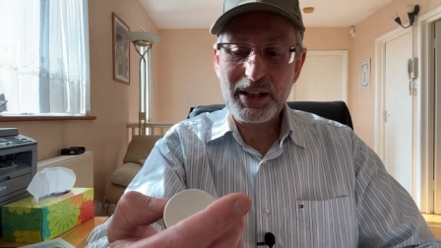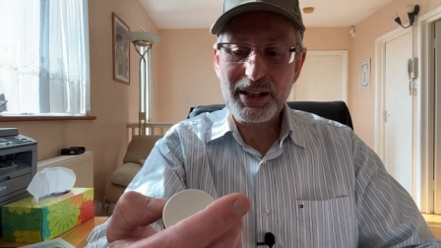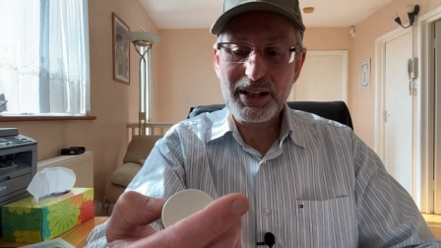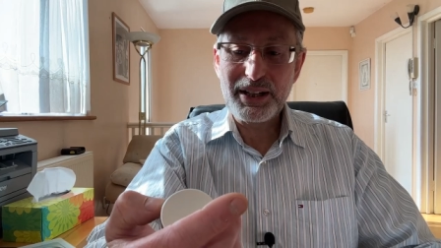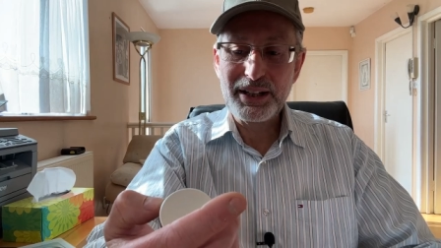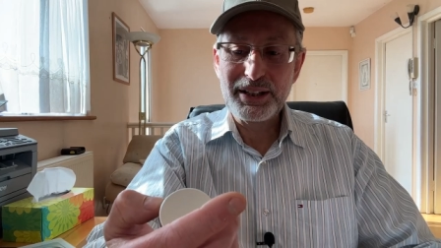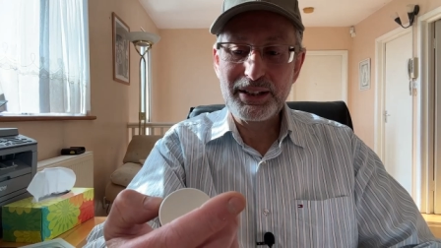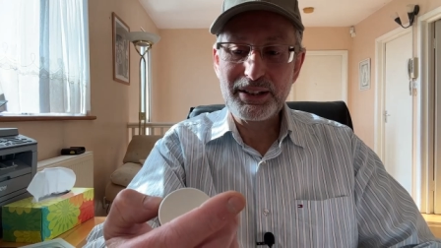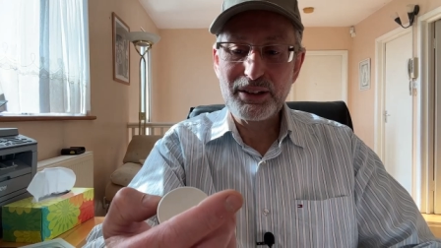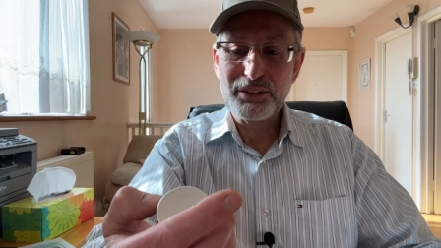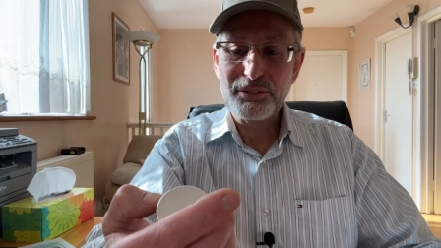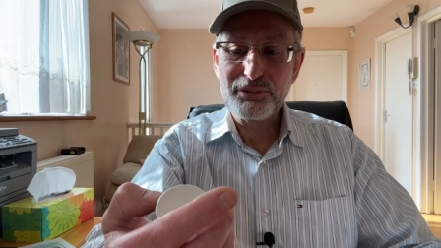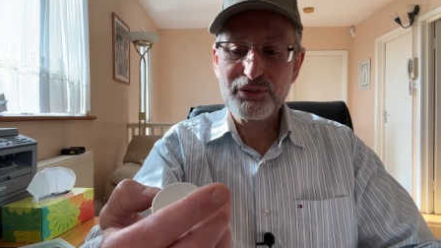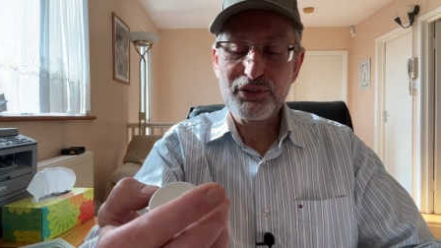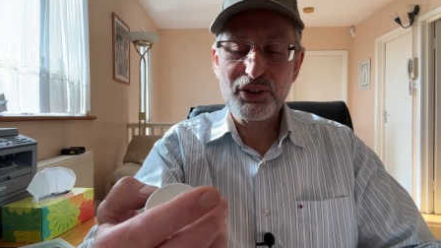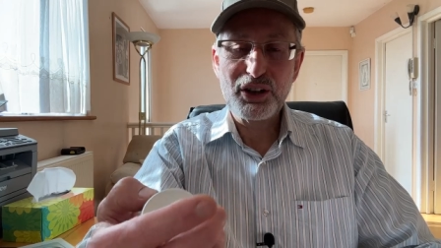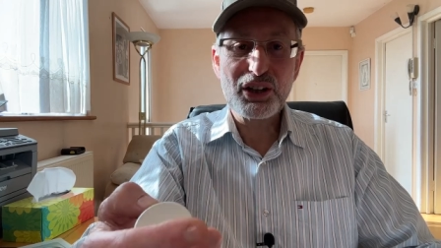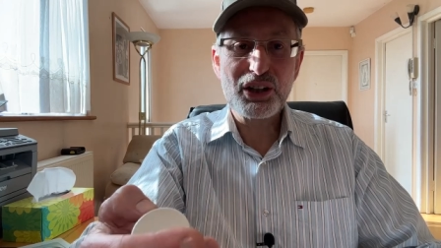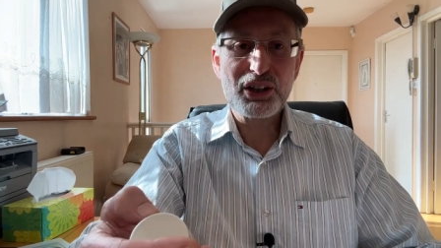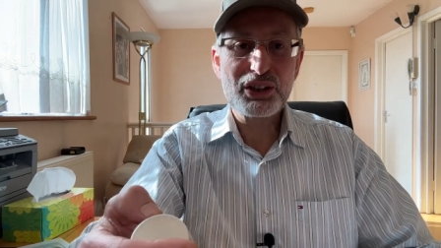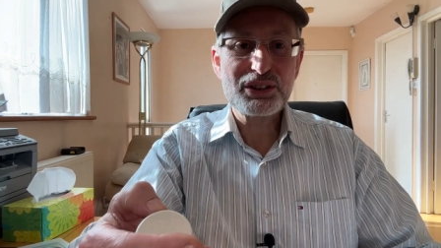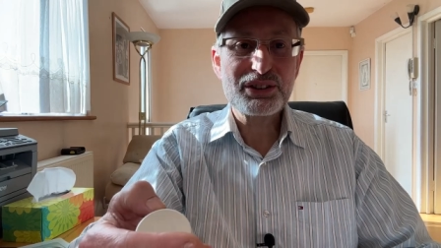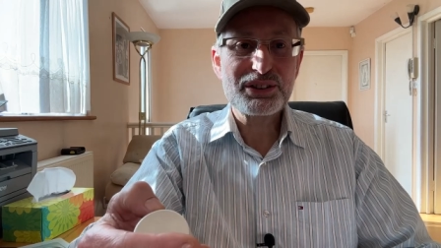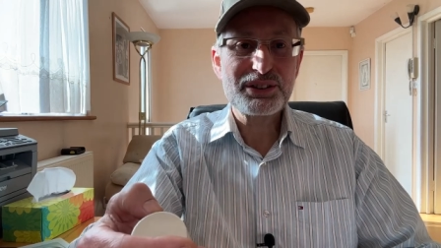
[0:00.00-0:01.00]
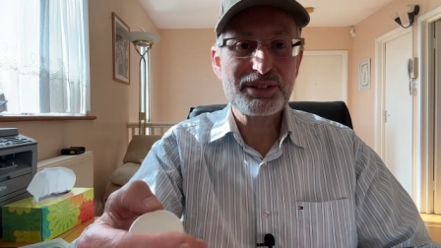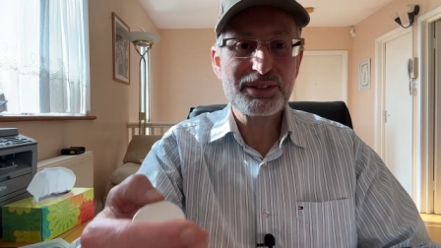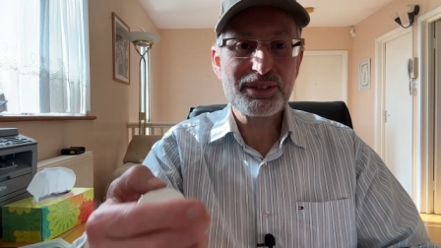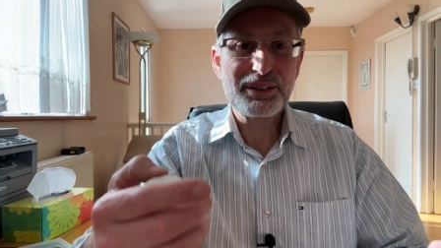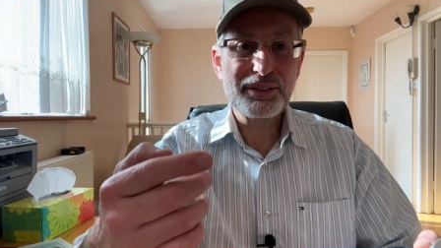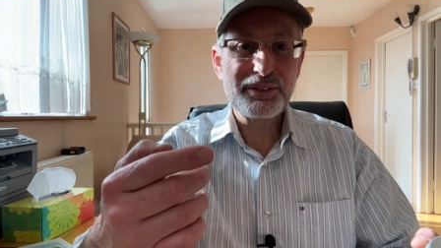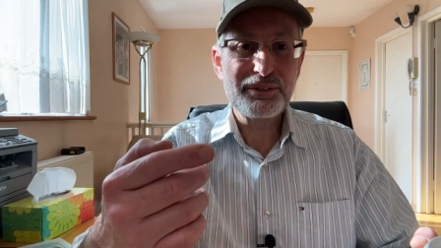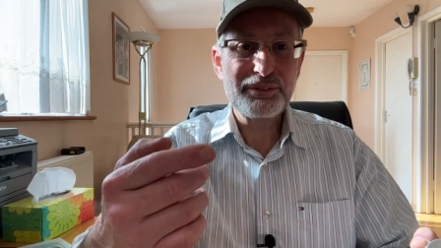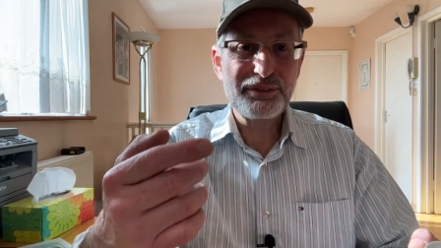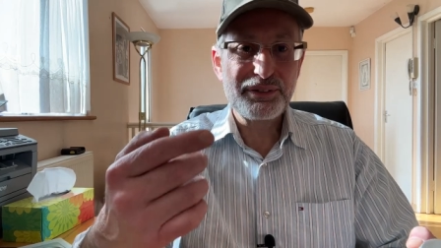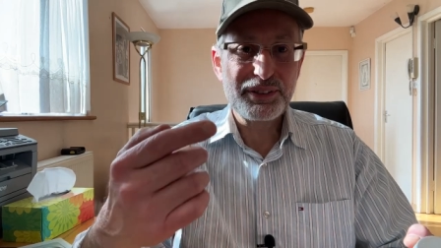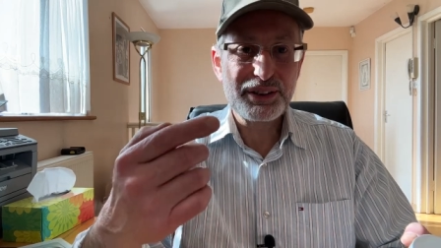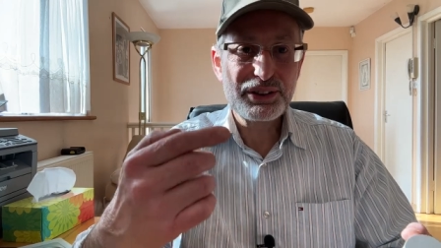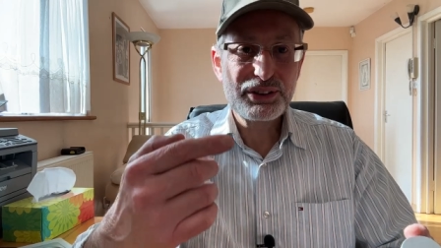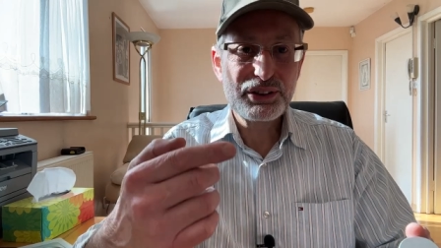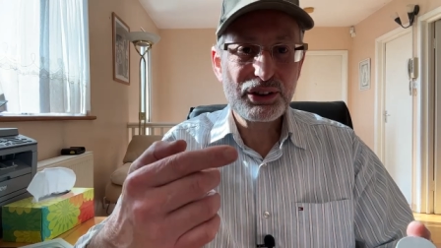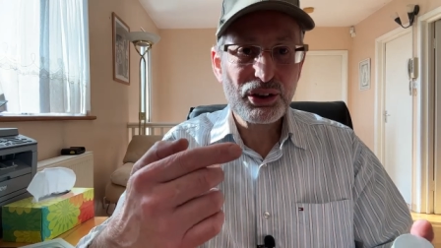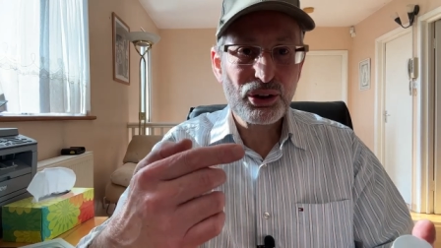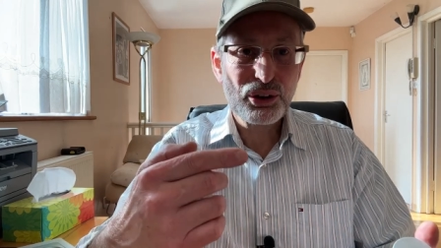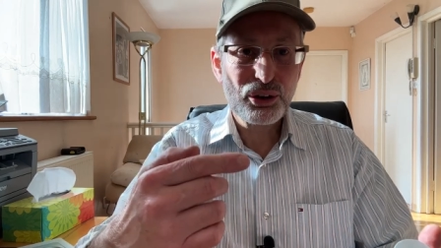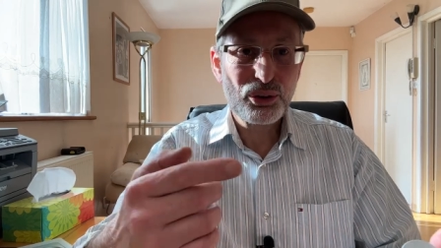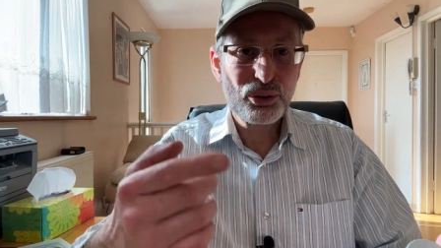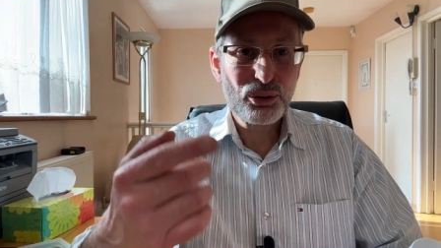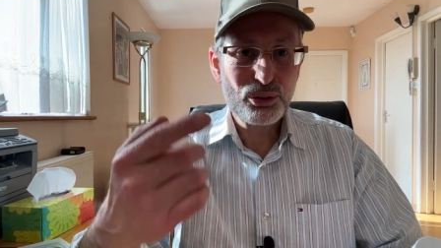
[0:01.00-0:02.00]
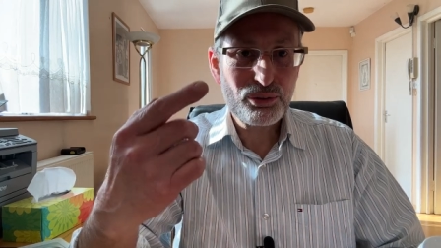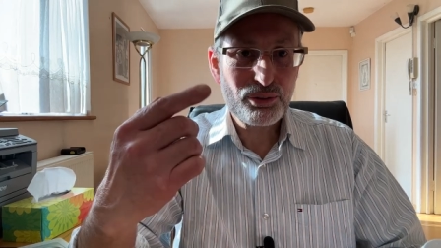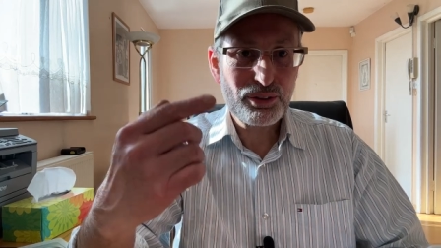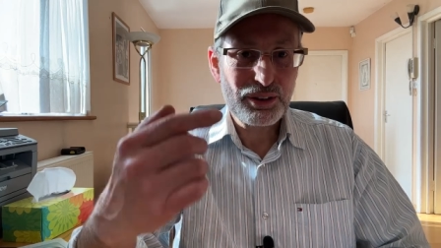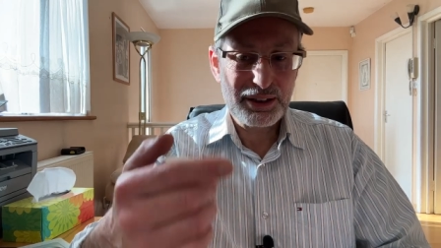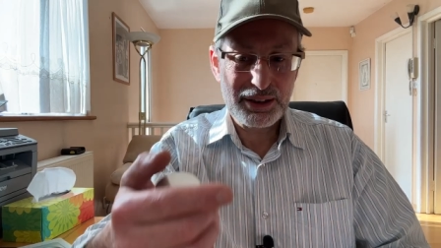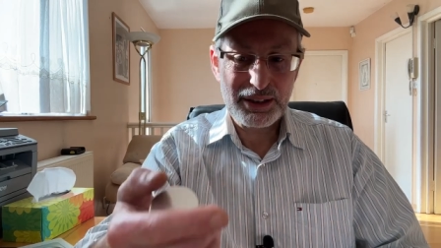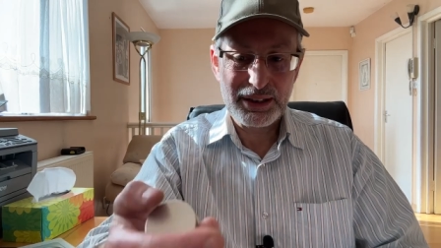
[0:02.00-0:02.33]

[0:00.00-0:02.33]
in the first video